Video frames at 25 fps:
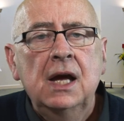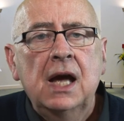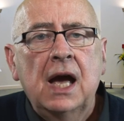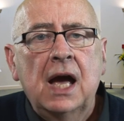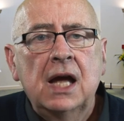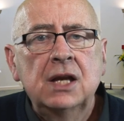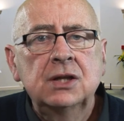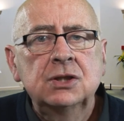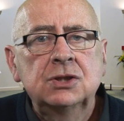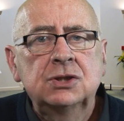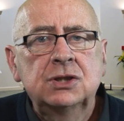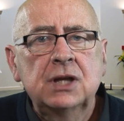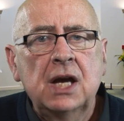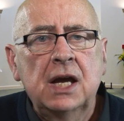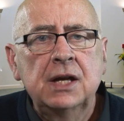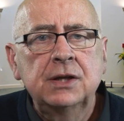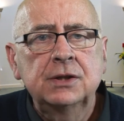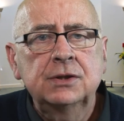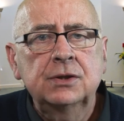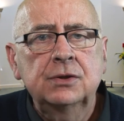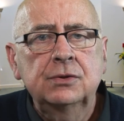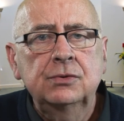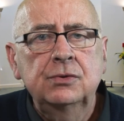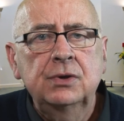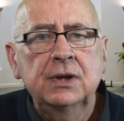and
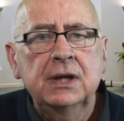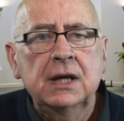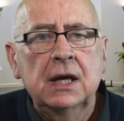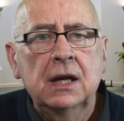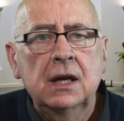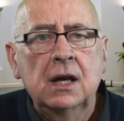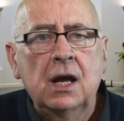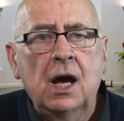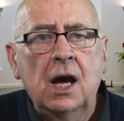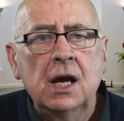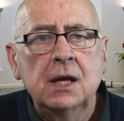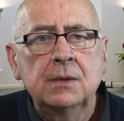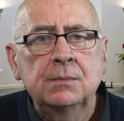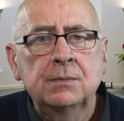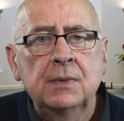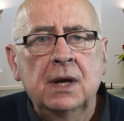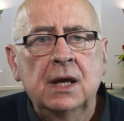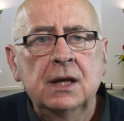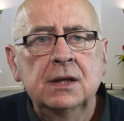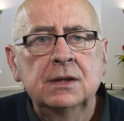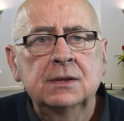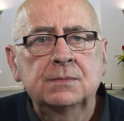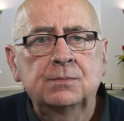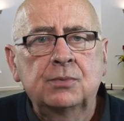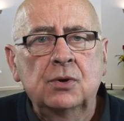gender
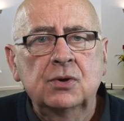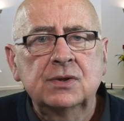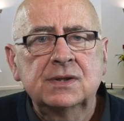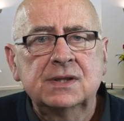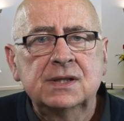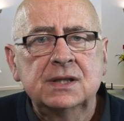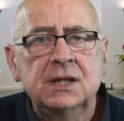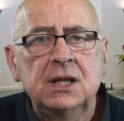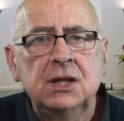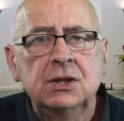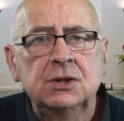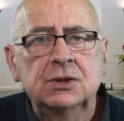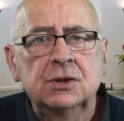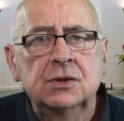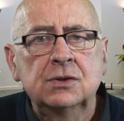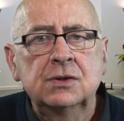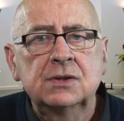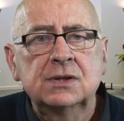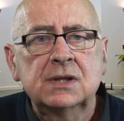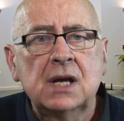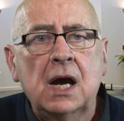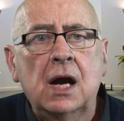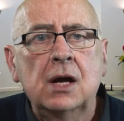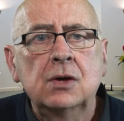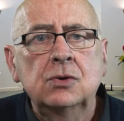realignment
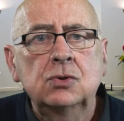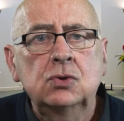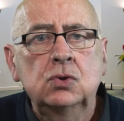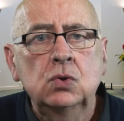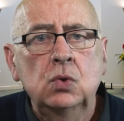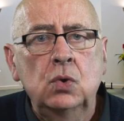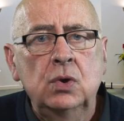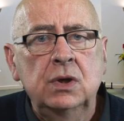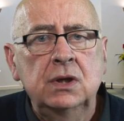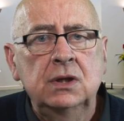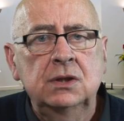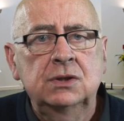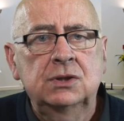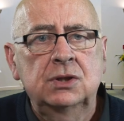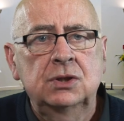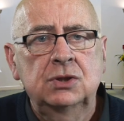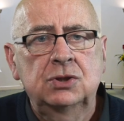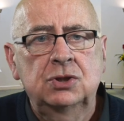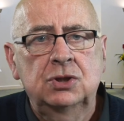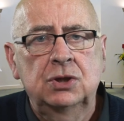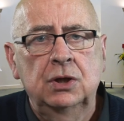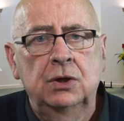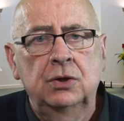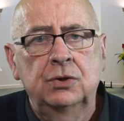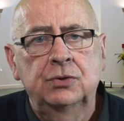procedures are doing to
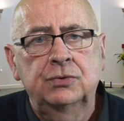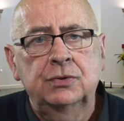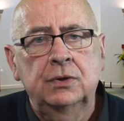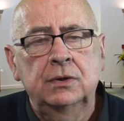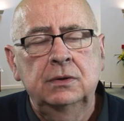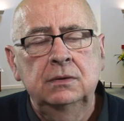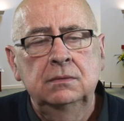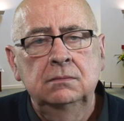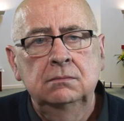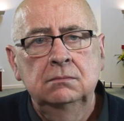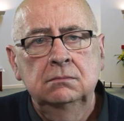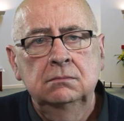children.